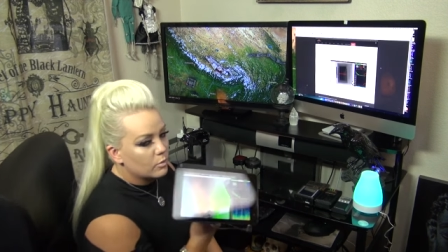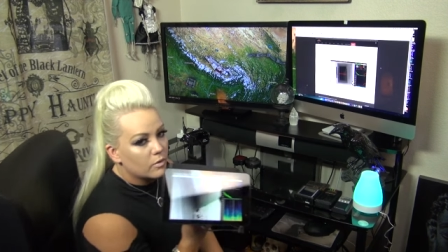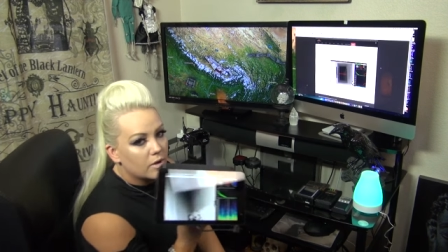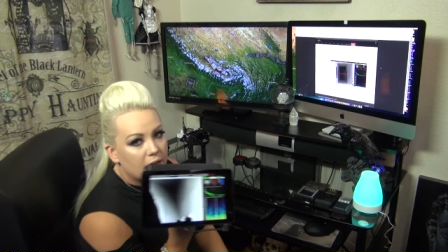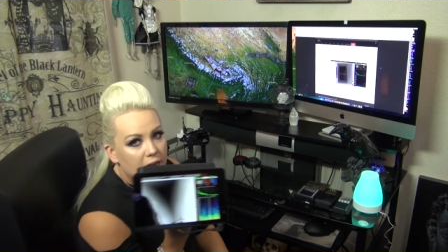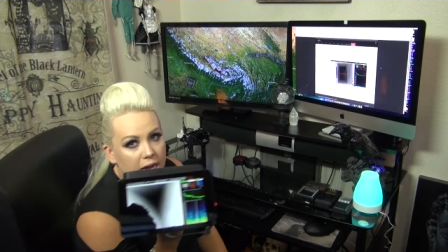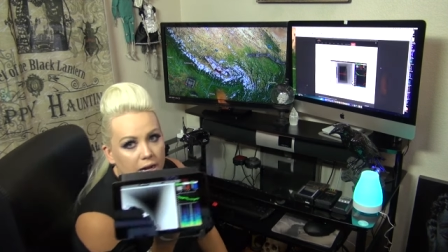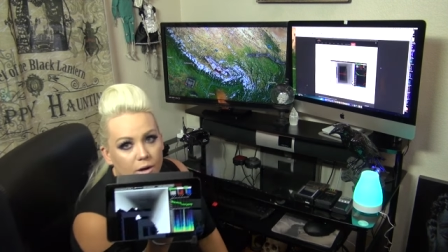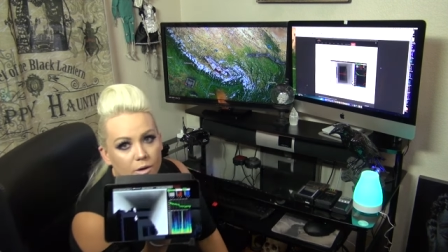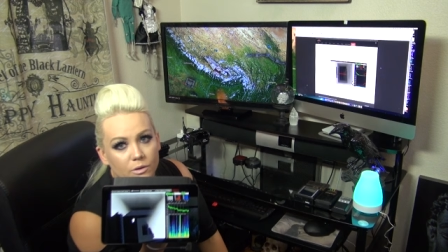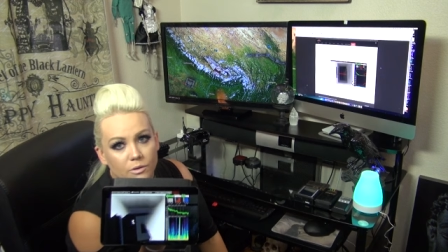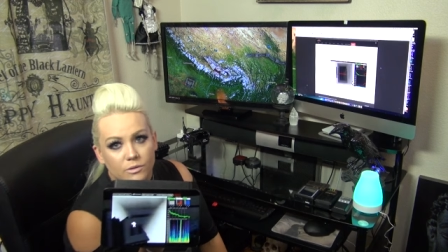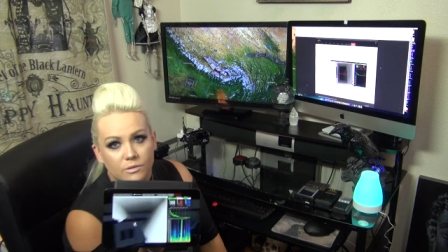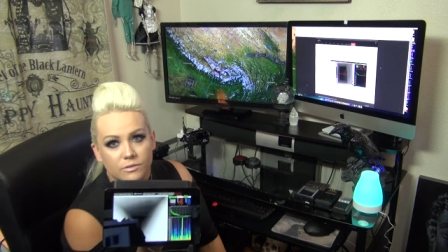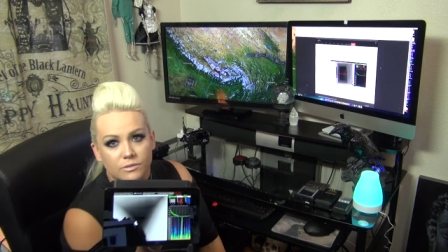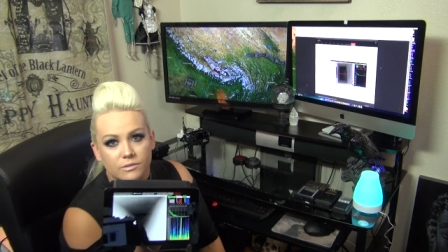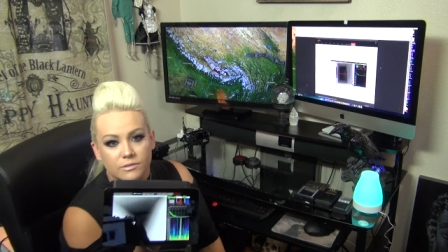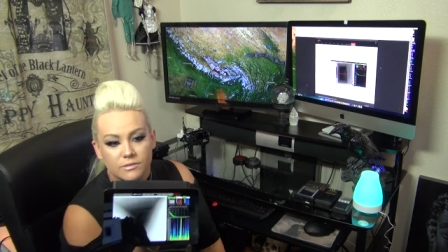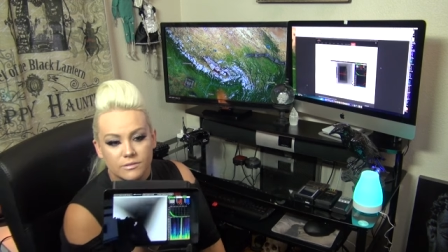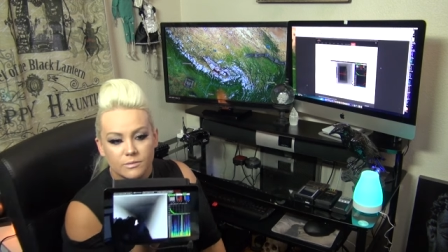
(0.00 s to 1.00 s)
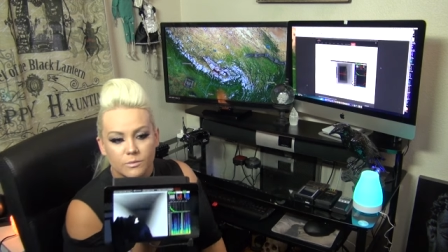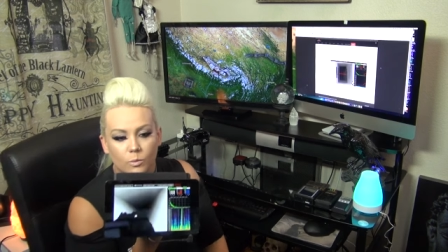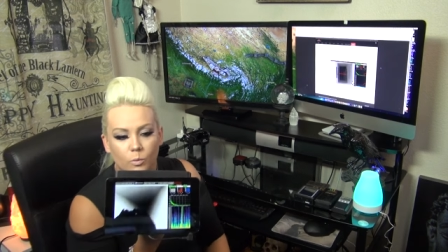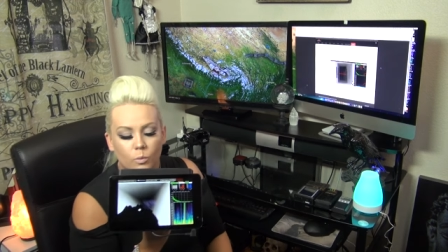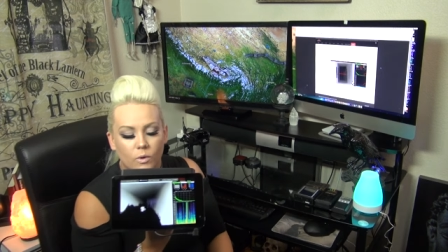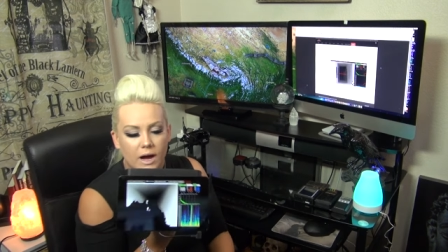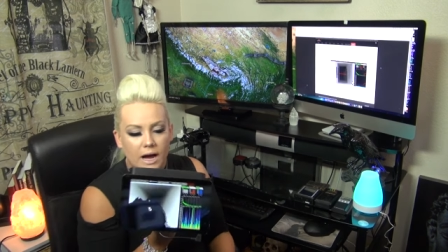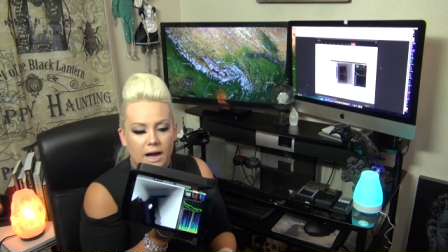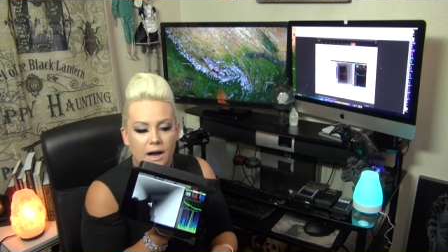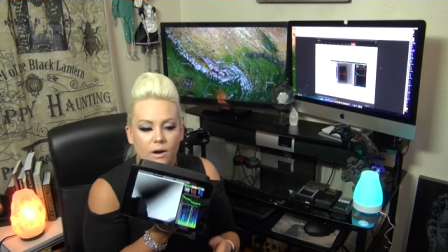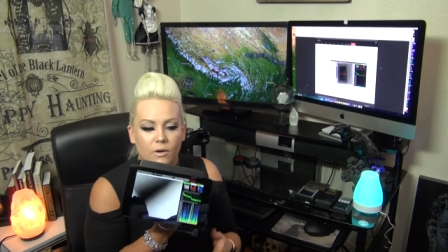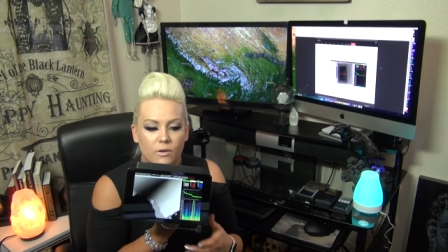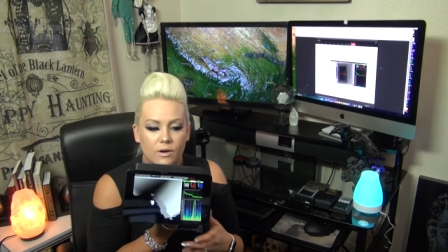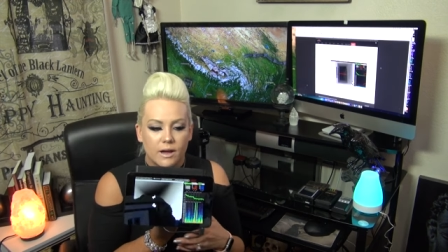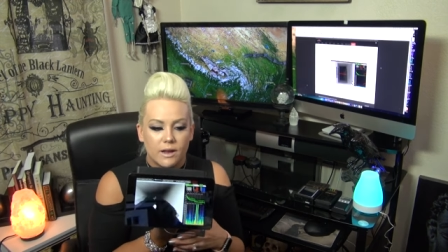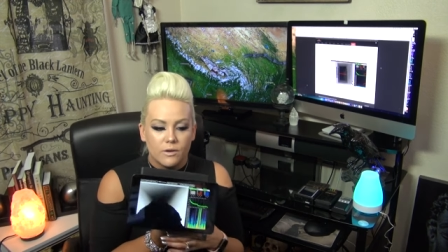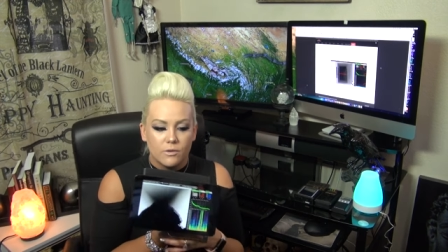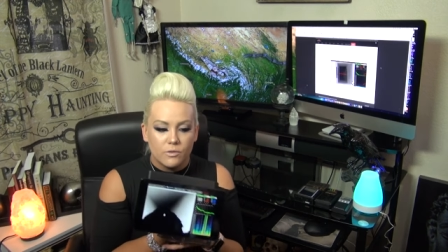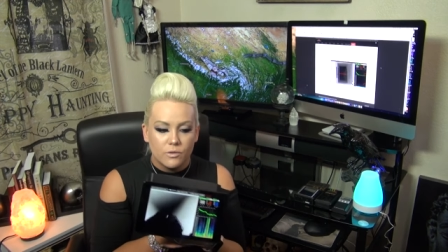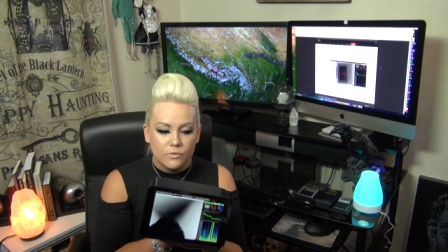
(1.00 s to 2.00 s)
wow. Wow.
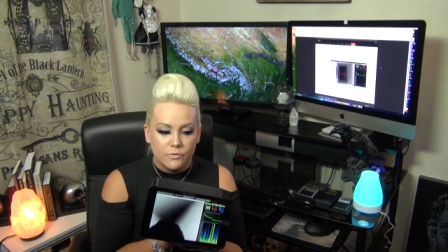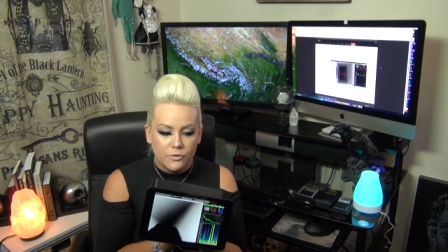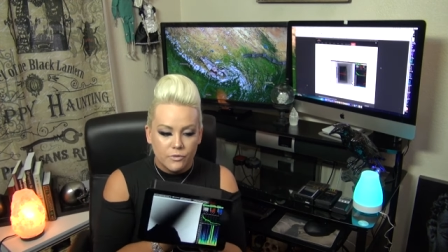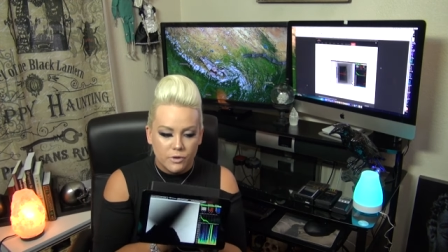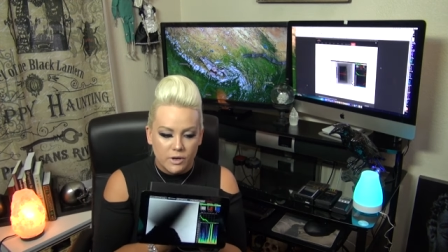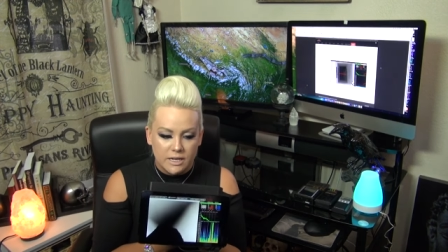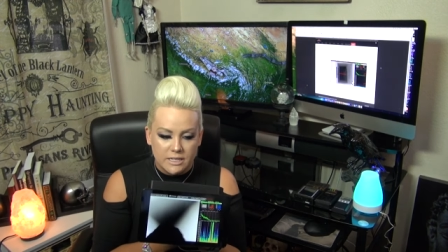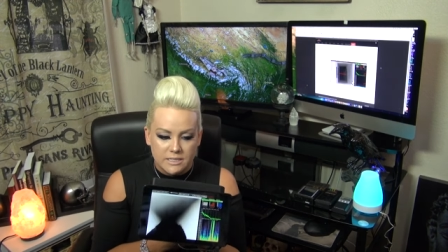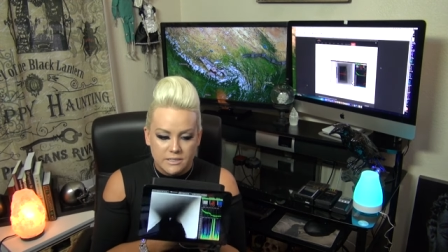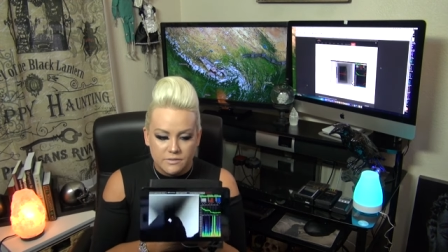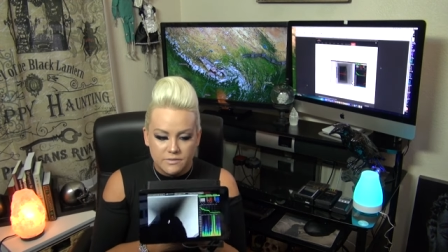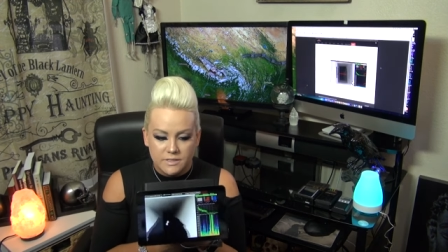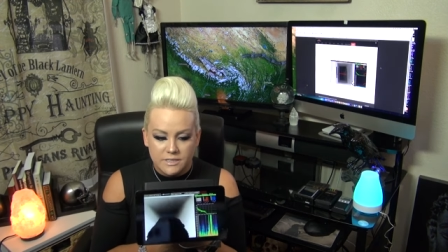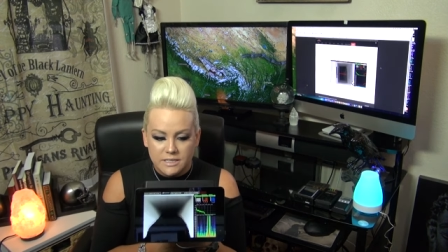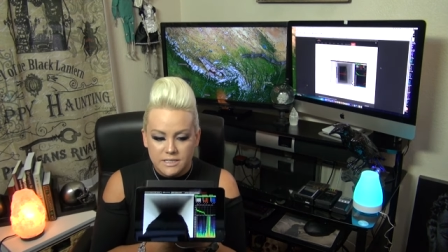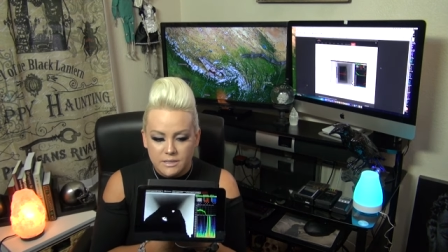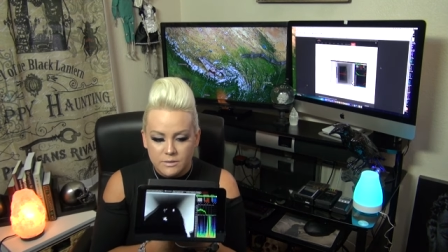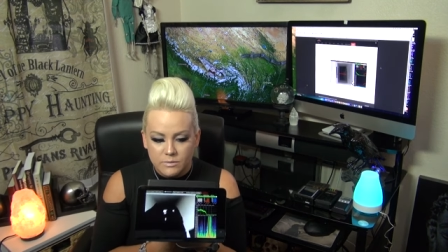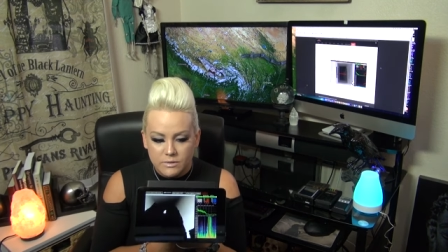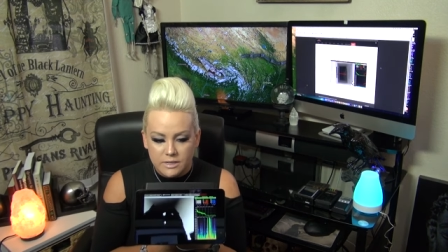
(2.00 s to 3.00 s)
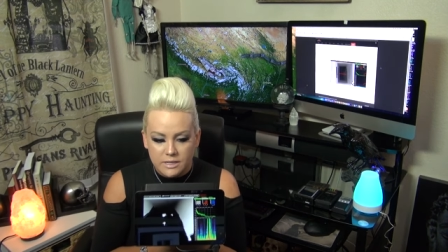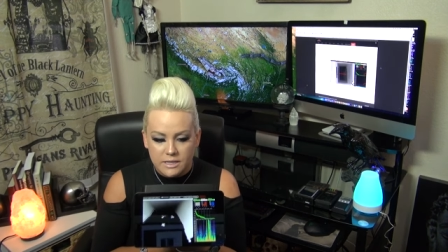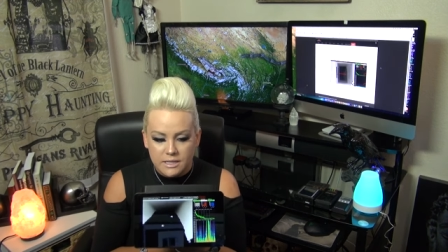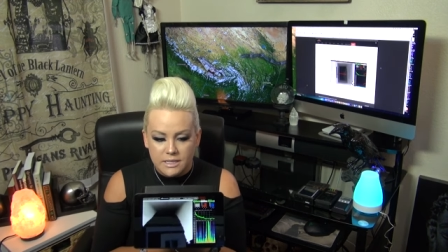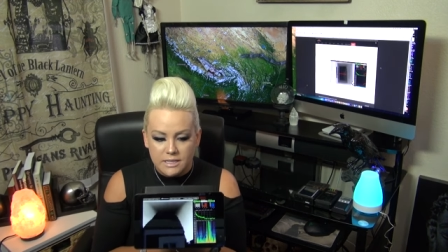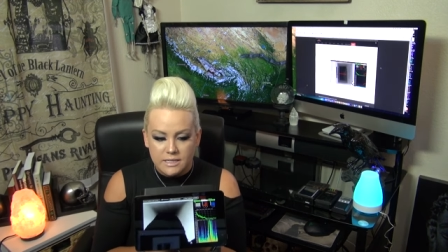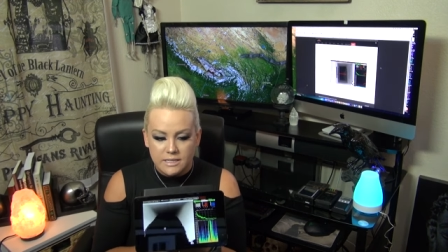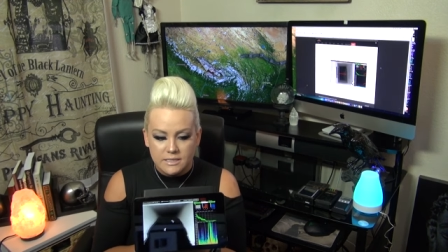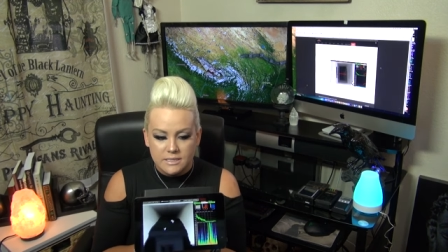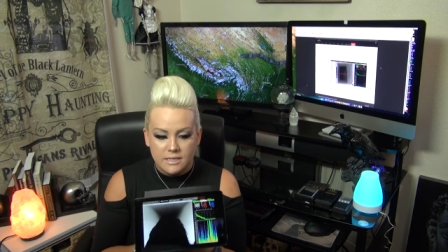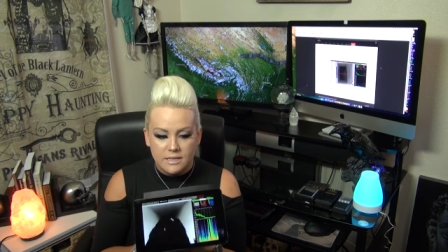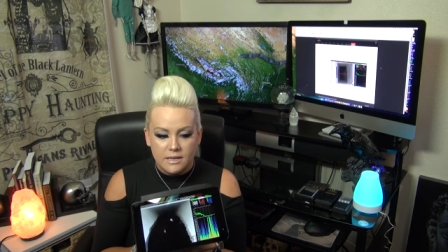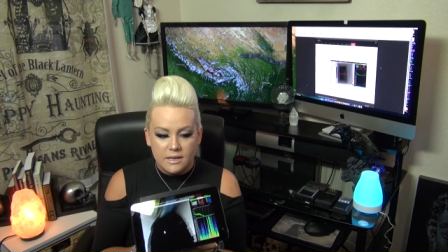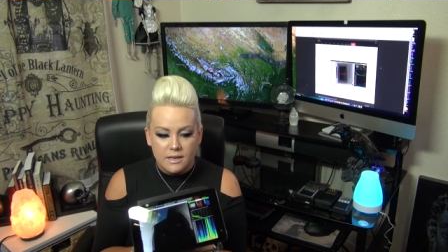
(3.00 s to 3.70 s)
I don't know if you guys have seen one of these.